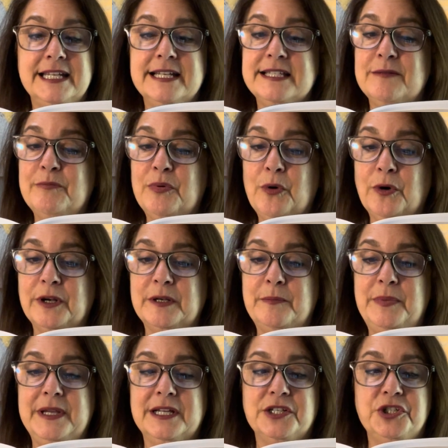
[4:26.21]
is important
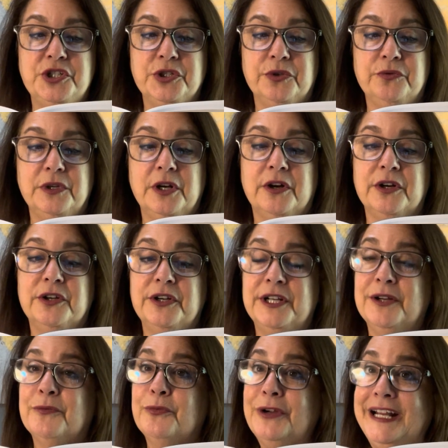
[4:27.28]
because children are good
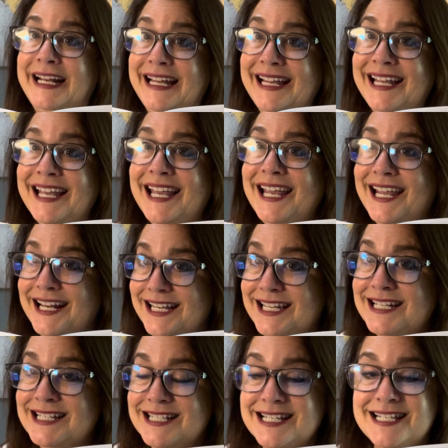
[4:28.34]
at reading
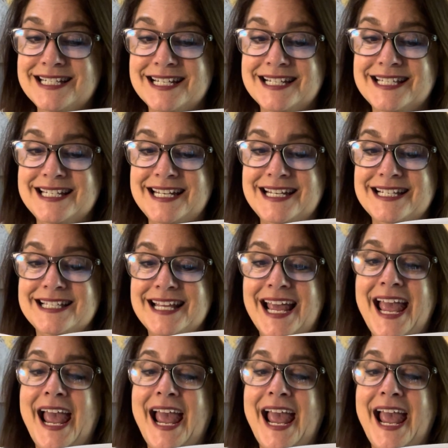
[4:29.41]
inconsistencies